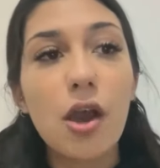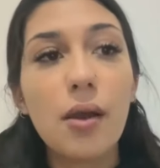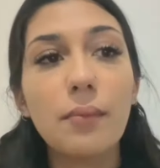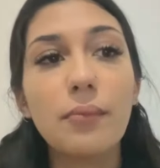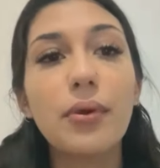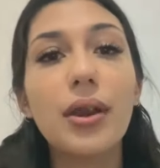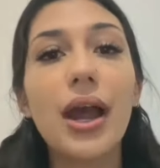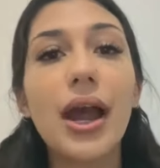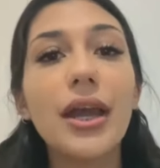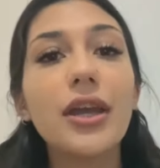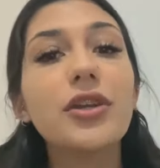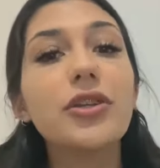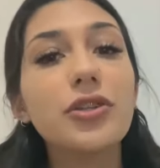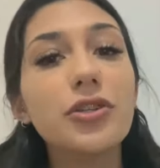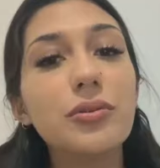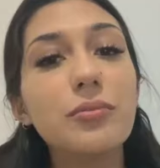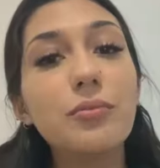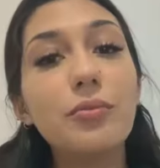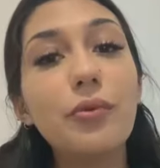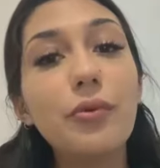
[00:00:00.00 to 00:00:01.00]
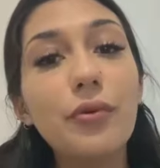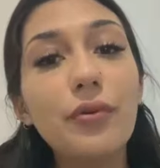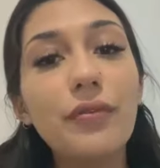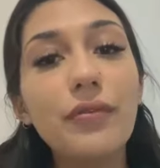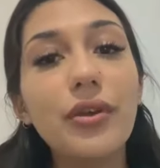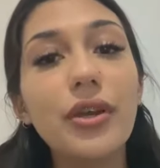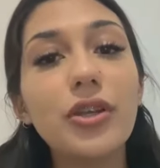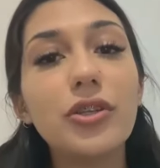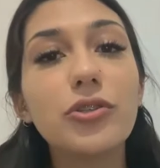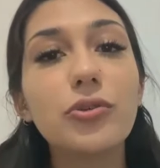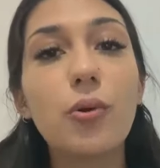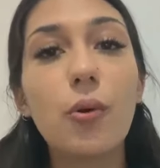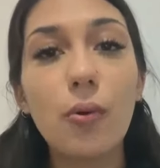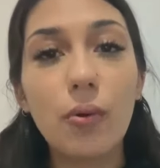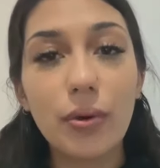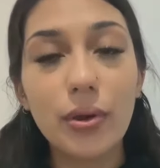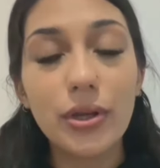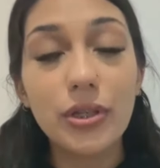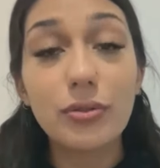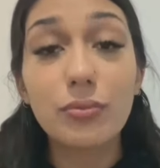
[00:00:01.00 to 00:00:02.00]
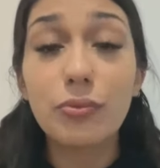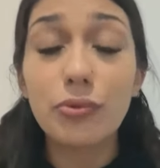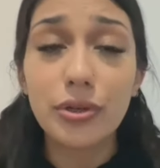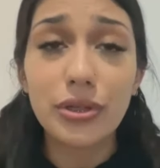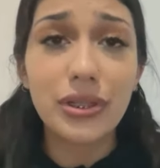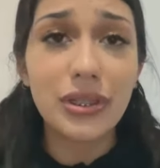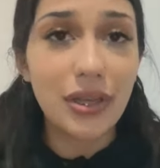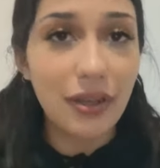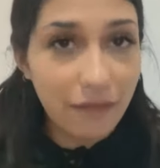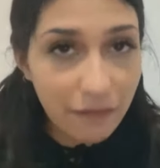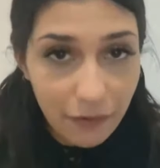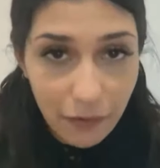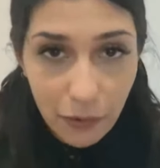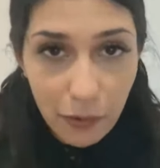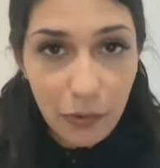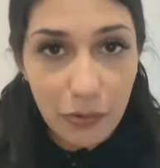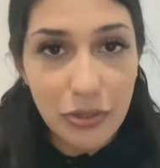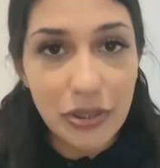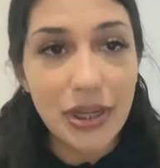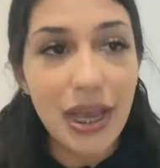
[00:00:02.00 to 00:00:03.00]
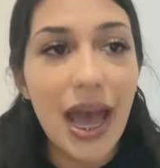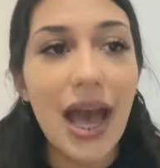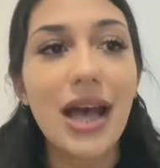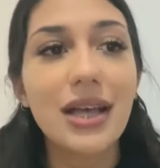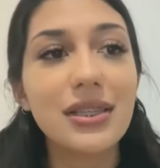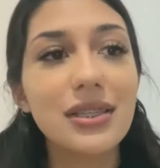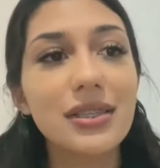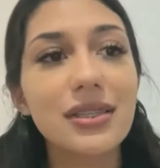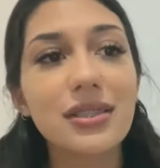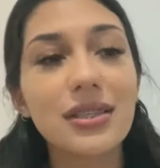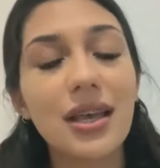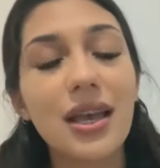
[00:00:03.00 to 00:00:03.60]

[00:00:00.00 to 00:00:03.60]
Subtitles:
prior to moving towards more difficult tasks.